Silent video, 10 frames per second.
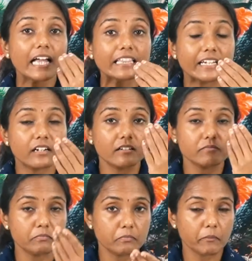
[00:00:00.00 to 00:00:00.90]
the
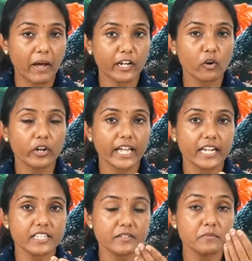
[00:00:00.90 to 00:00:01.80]

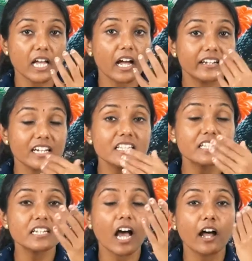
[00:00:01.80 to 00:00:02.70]
microorganisms are
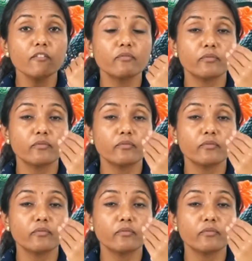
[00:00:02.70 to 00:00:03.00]
dust are